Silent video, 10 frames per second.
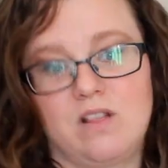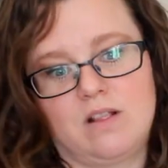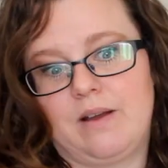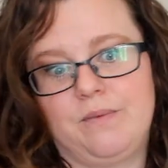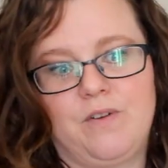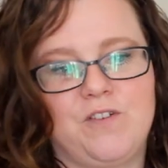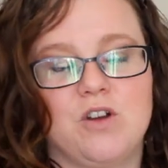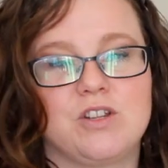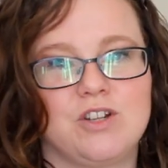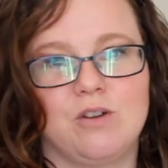I've
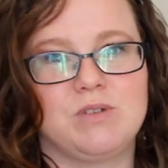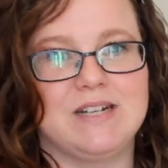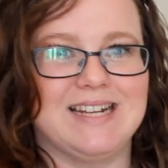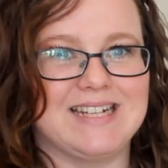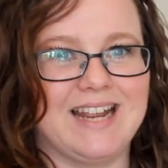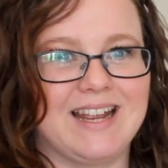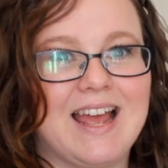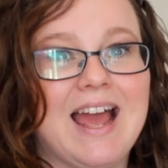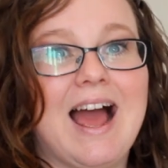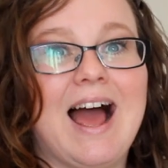not stopped knitting,
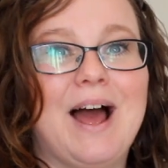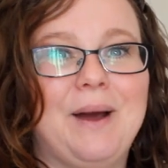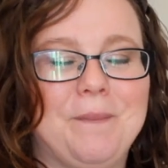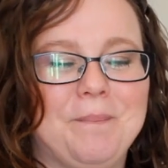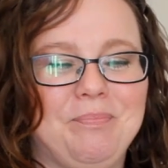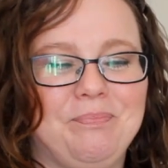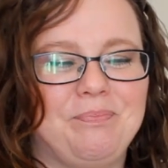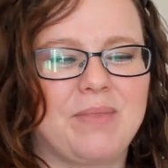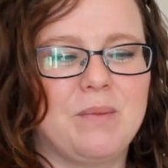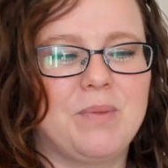
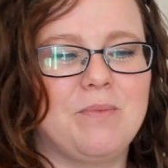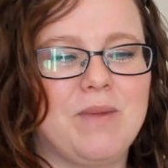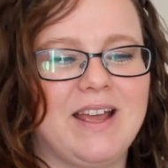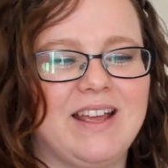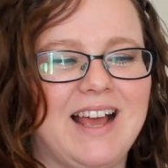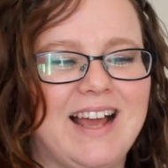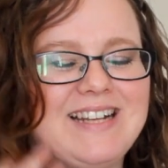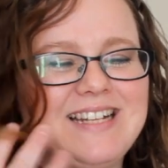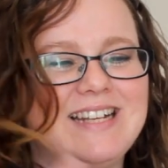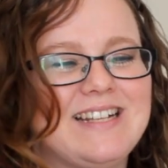but my
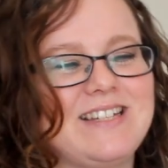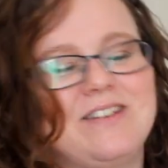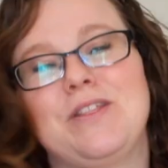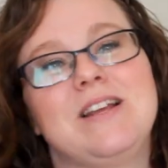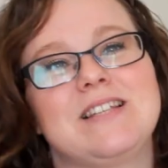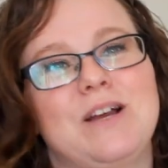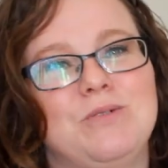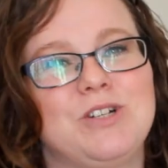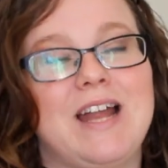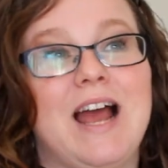ideas and things that I
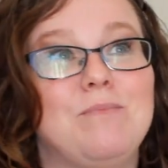want to knit,